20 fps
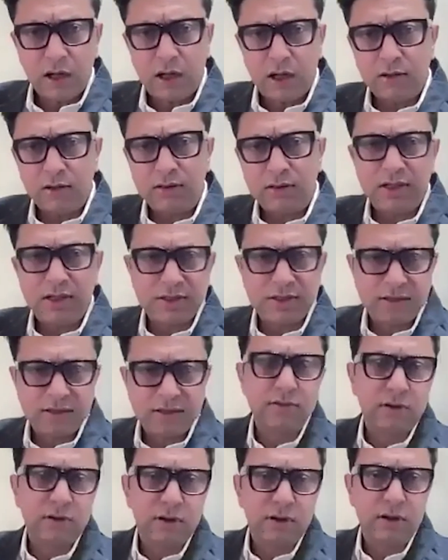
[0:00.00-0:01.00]
this
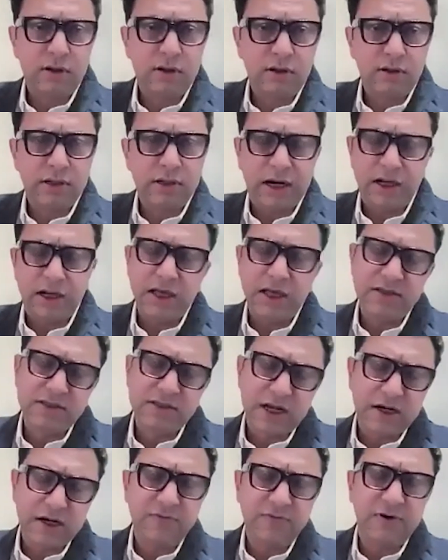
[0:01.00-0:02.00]
technique
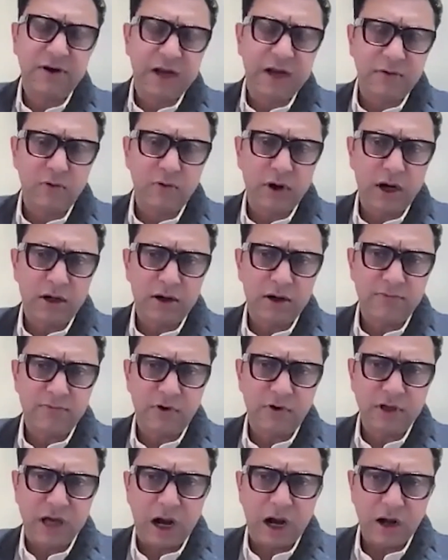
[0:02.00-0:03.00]
is why advocated
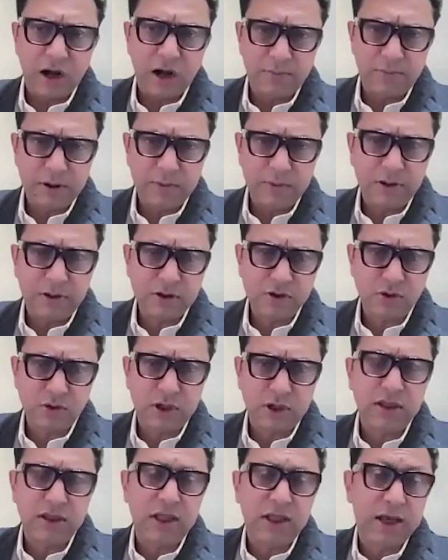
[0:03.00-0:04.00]
for younger people, so
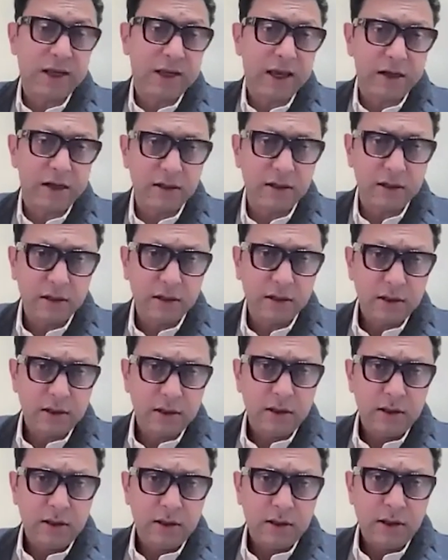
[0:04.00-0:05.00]
that they can
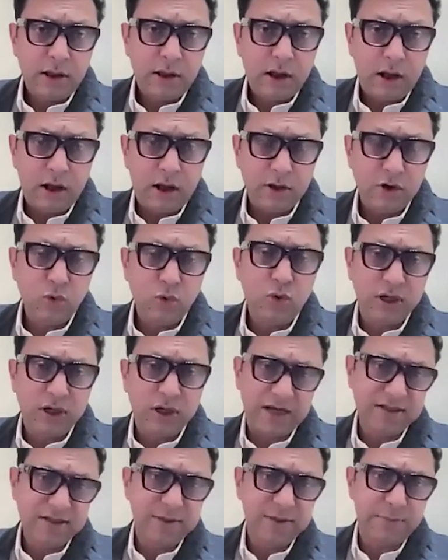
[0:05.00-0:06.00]

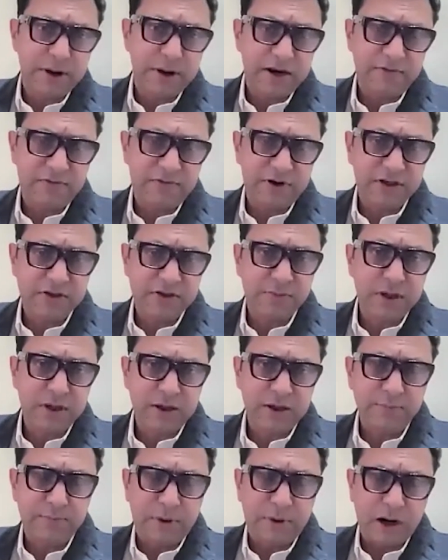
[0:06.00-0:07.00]
utilize the benefits being
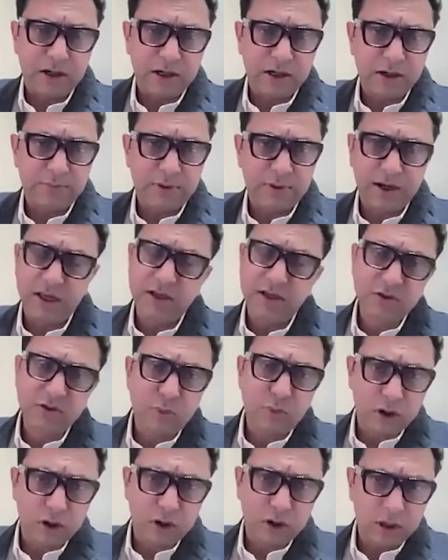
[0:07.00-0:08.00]
imparted by a
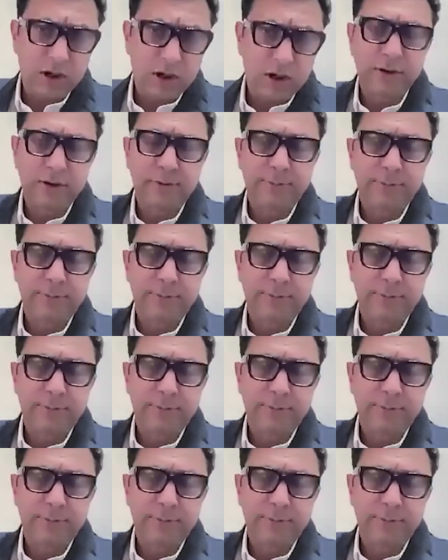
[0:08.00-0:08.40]
small cut.